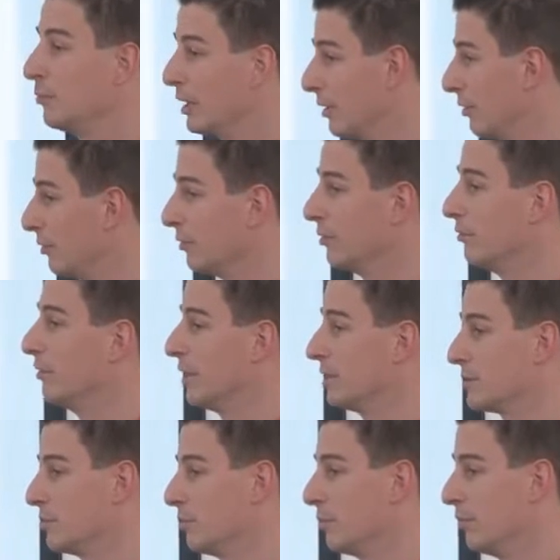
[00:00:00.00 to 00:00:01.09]
bring your own
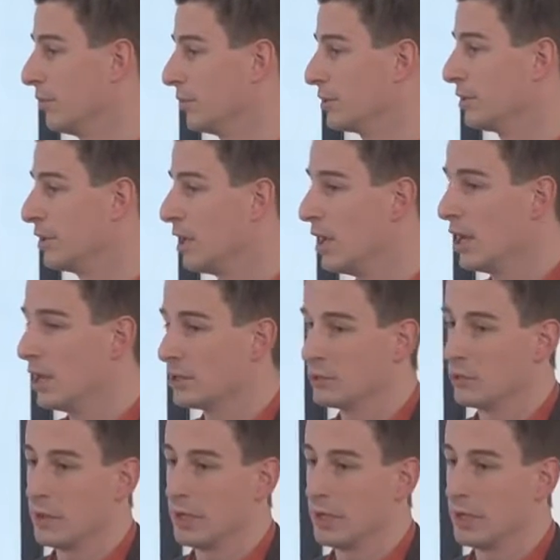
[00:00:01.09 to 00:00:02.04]
device support. So